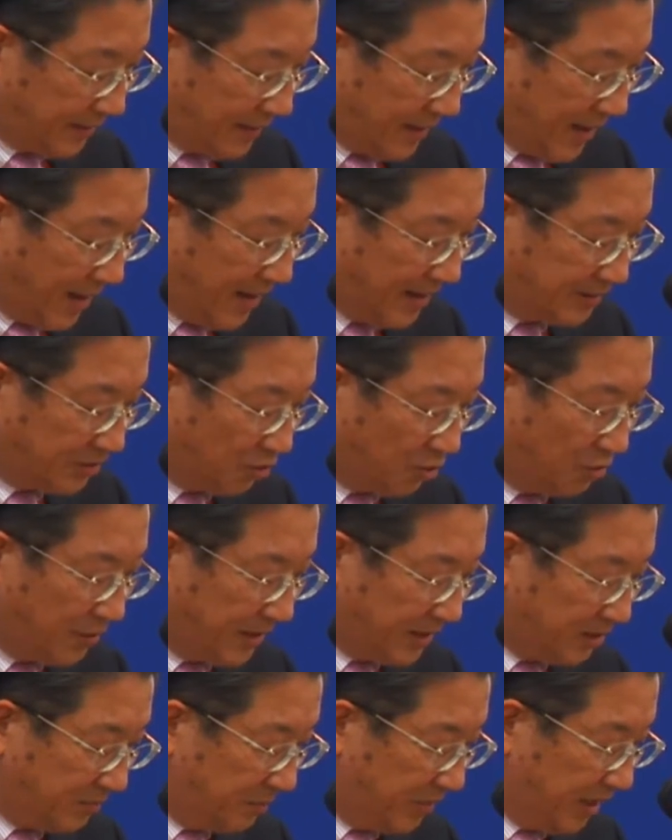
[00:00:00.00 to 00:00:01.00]
has
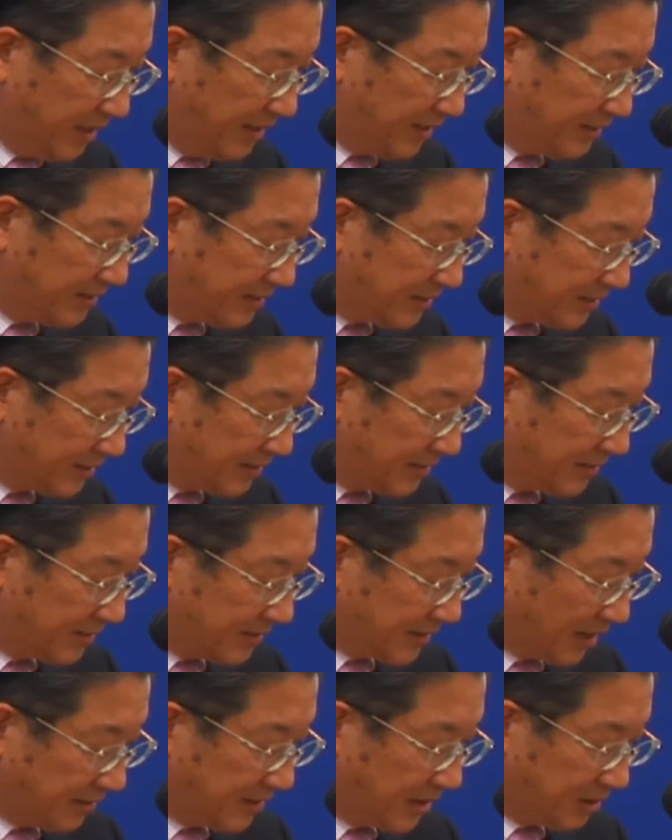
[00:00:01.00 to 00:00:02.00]
always been
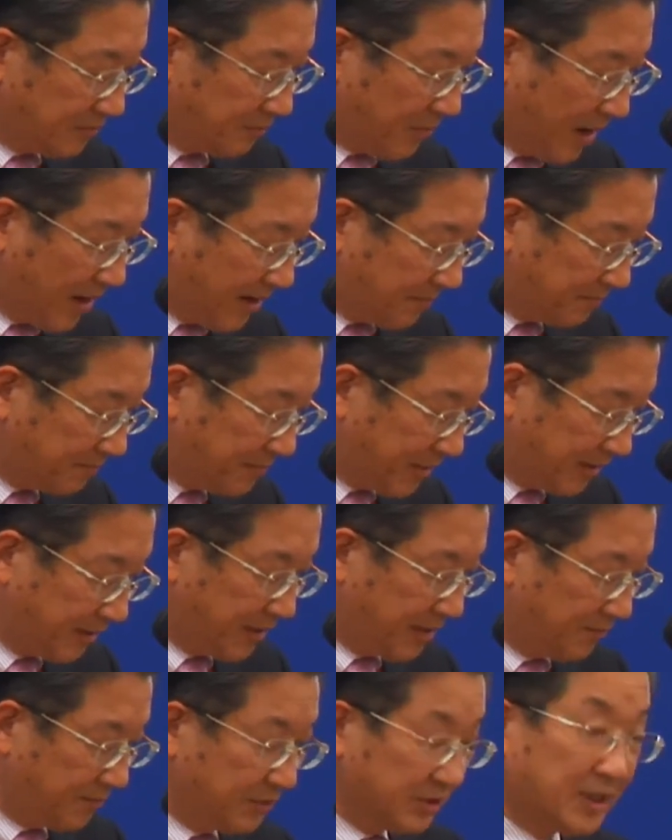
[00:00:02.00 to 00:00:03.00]
success
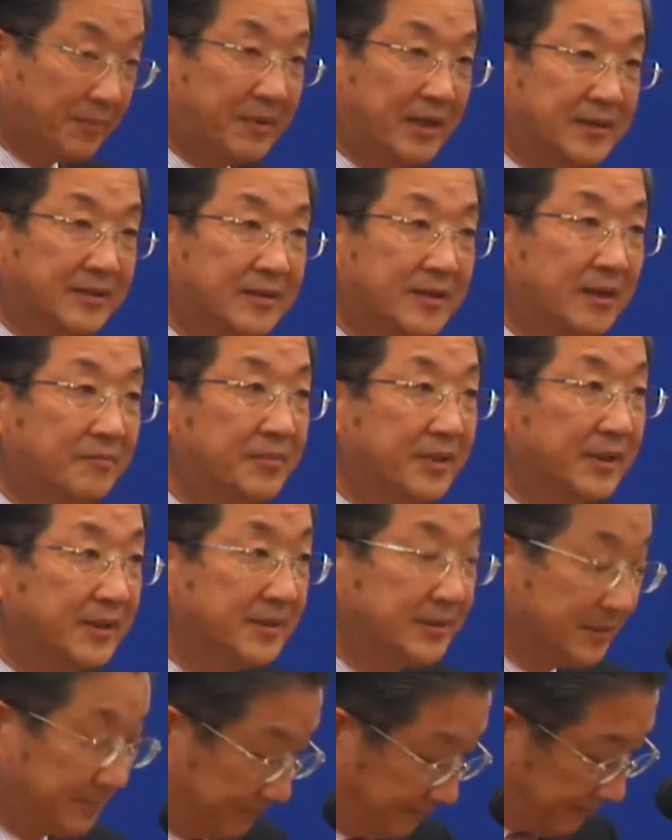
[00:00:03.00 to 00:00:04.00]
pattern for Japanese
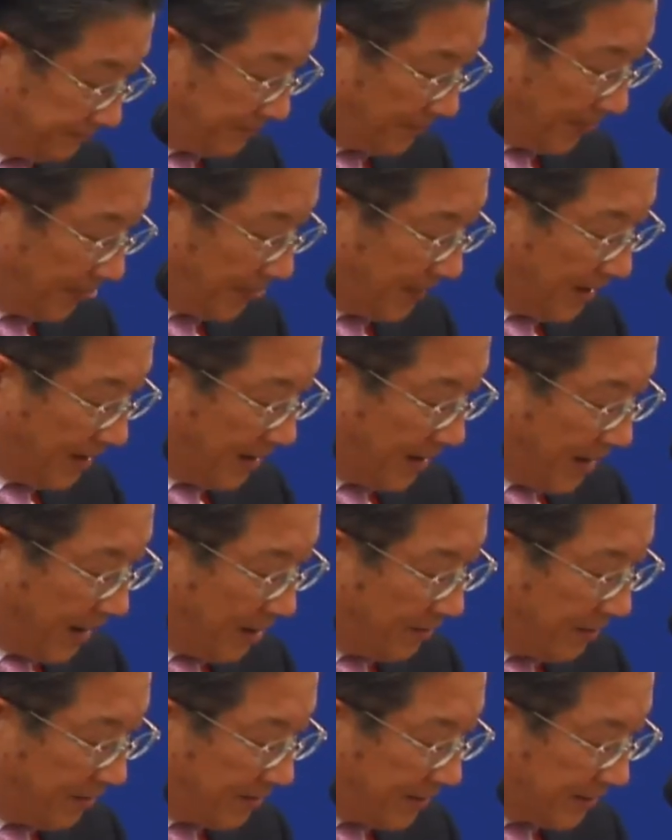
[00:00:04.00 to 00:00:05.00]
companies.
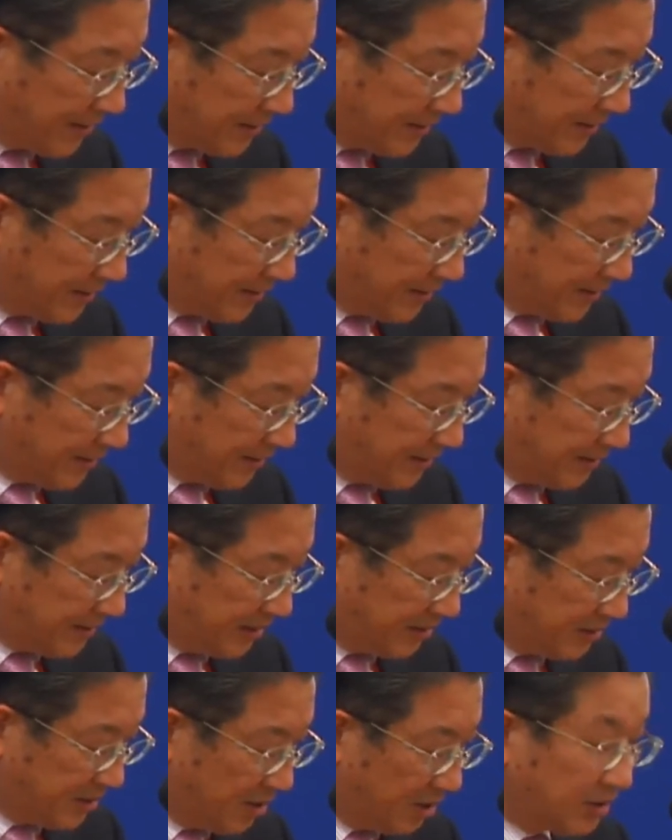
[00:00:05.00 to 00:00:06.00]
However, this
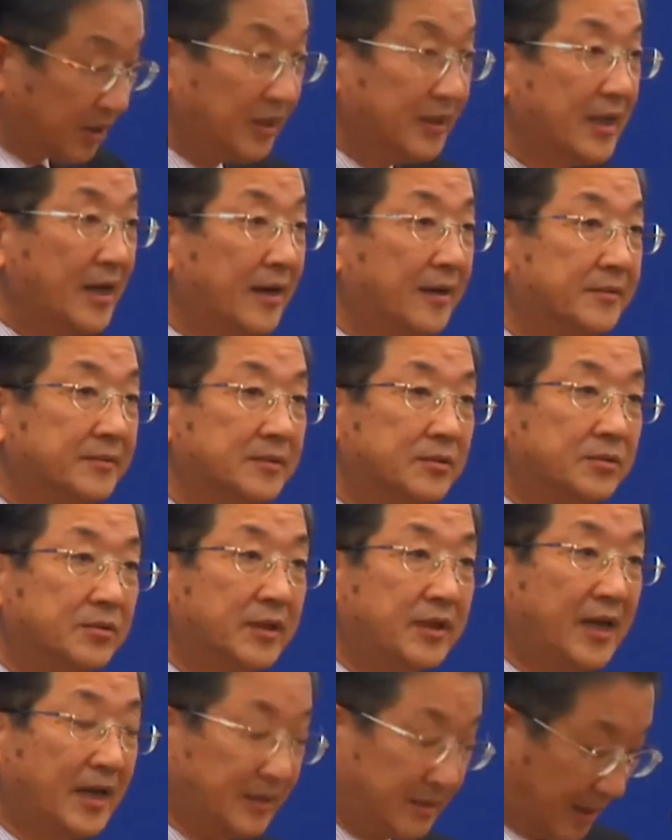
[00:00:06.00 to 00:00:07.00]
is not enough to
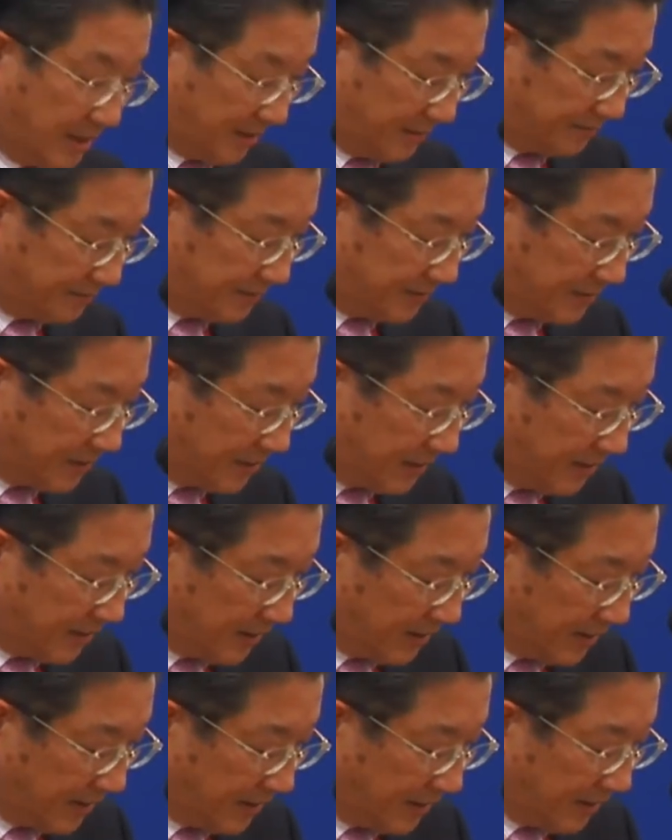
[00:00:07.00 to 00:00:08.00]
catch up
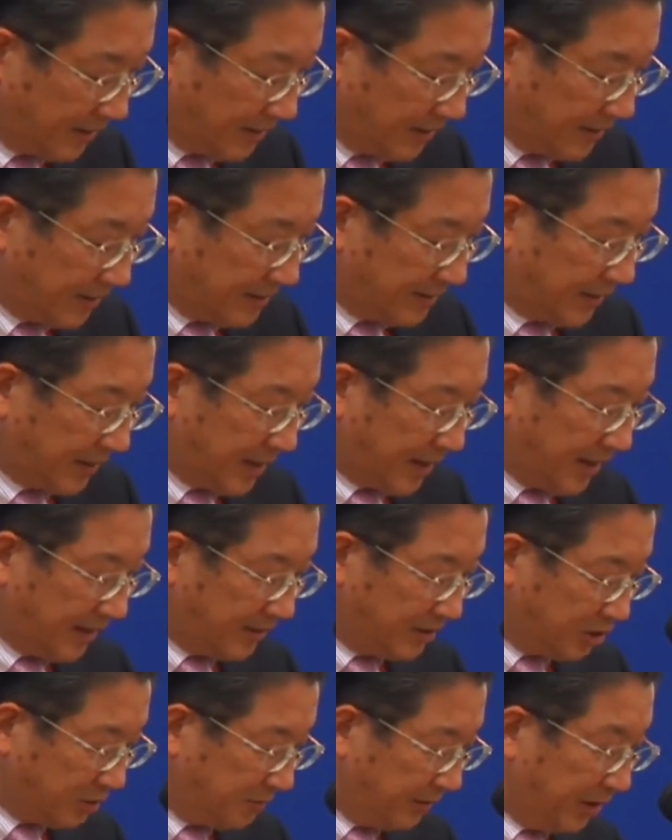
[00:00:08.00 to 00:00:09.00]
the
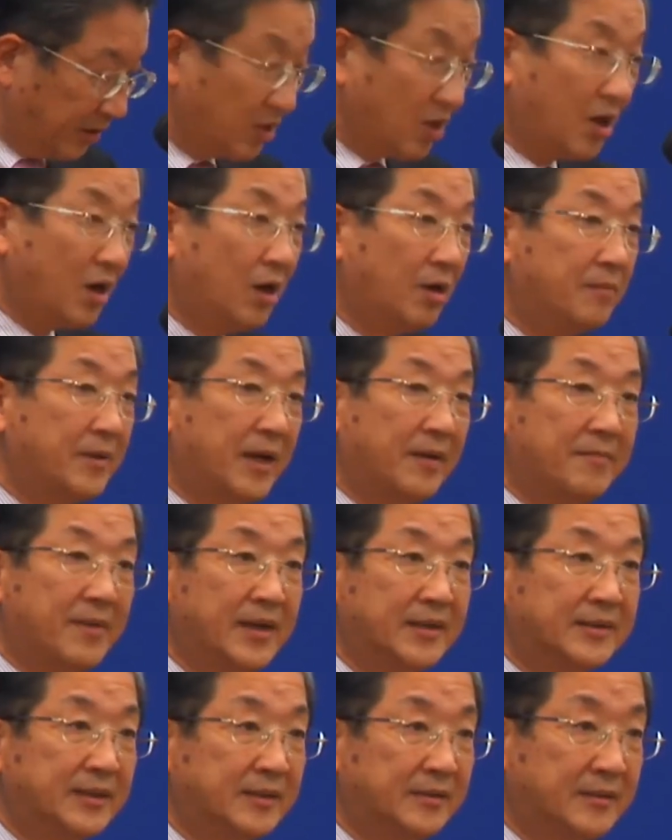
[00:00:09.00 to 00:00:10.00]
current speed of
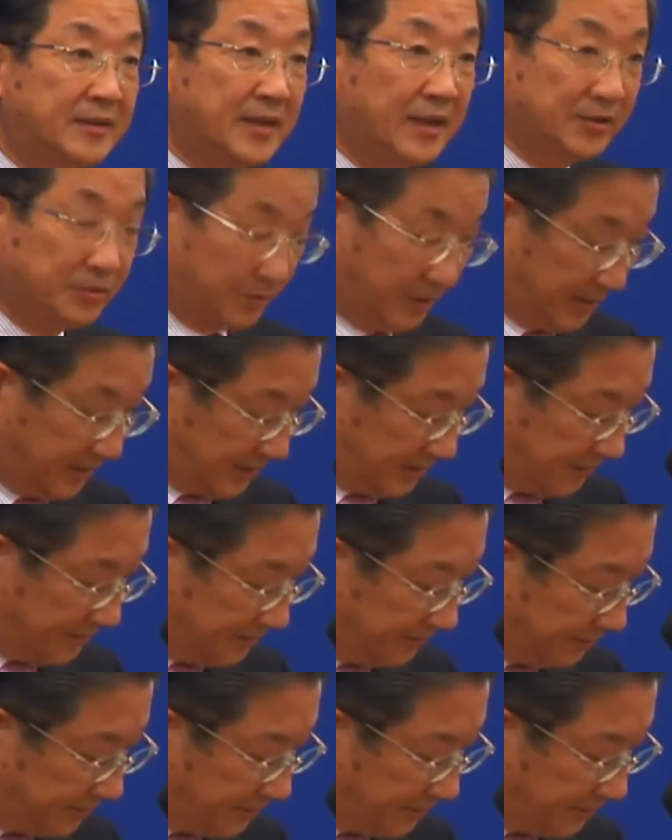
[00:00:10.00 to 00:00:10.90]
emerging countries.